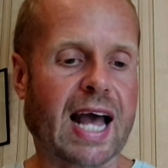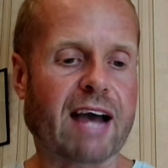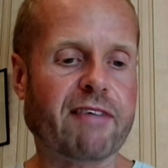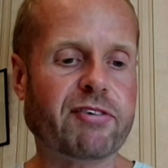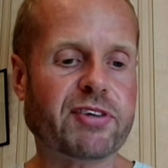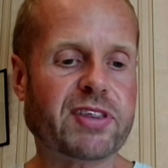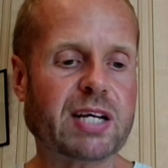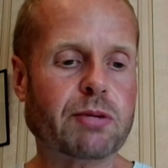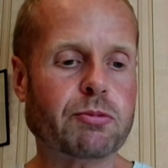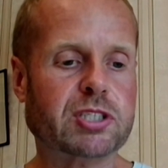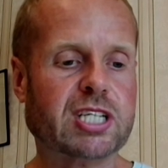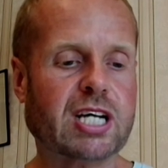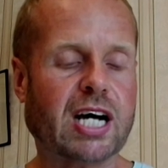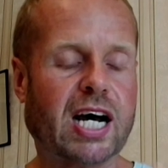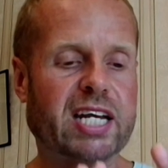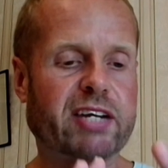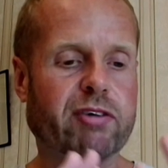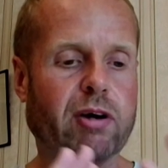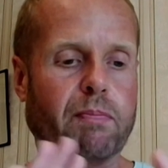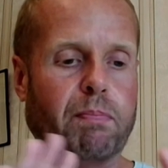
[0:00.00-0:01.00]
everything was
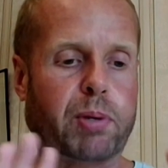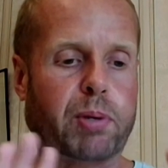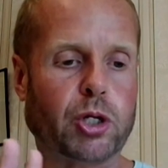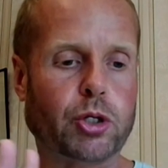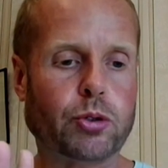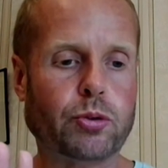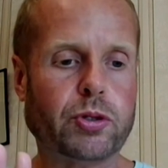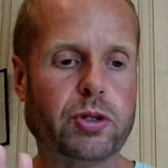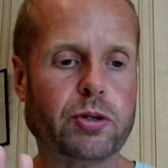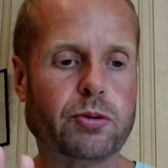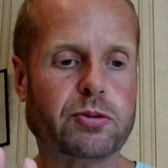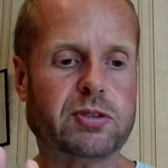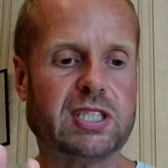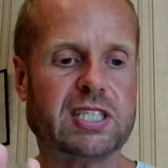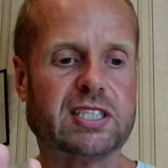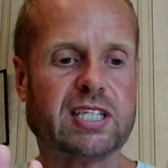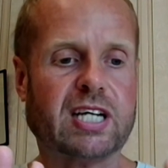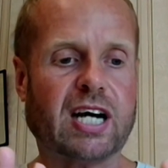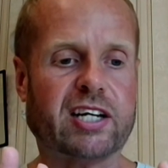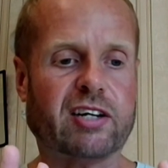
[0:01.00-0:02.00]
kind of a blue. There was
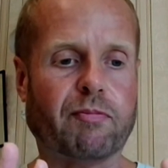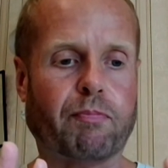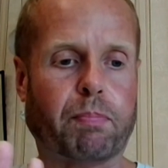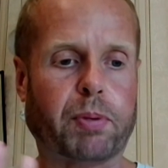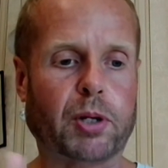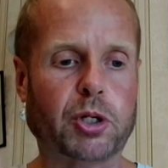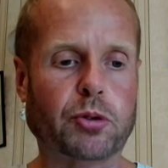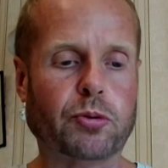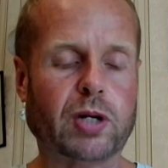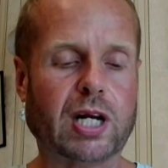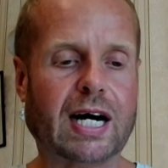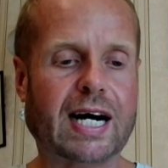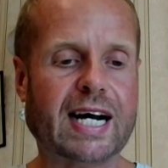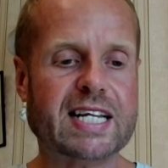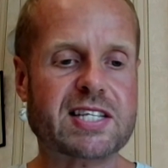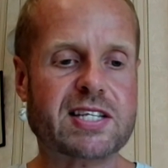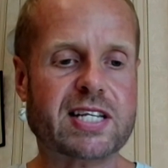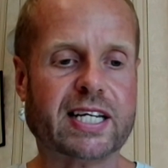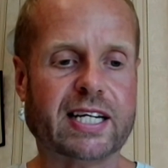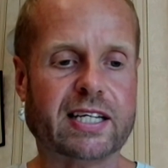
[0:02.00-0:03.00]
this kind of blue
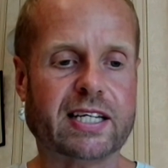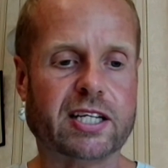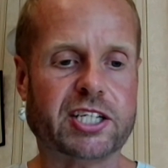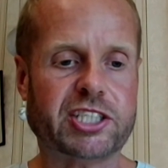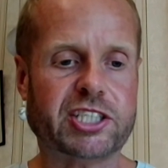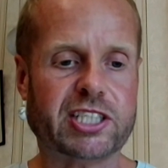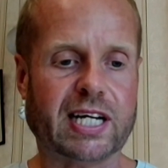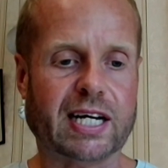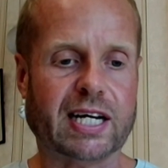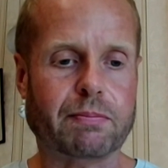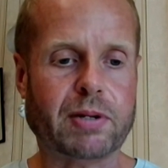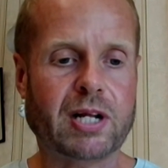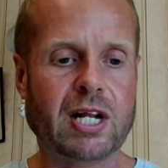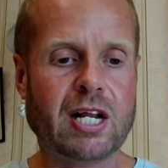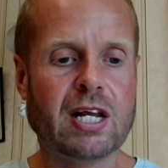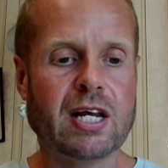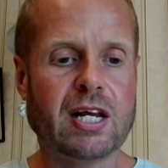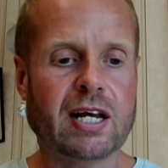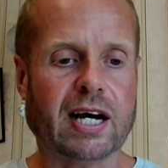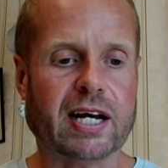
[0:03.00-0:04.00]
lighting in the ship.
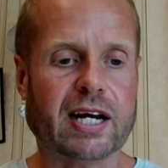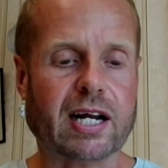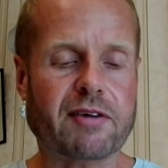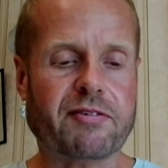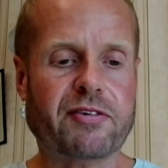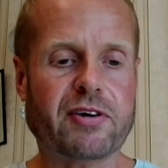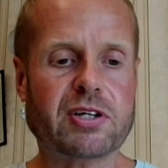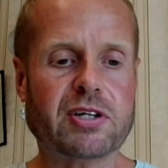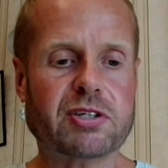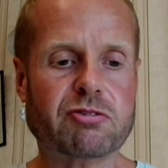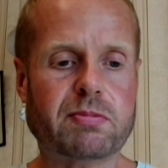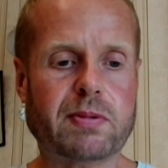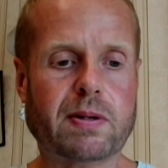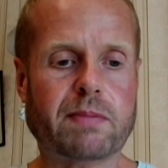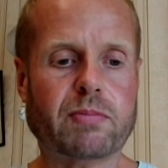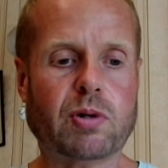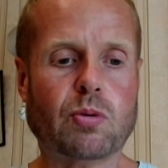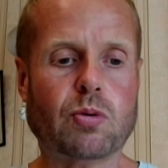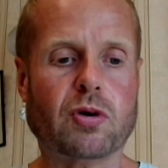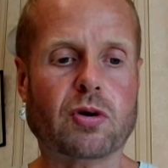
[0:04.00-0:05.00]
And I first remember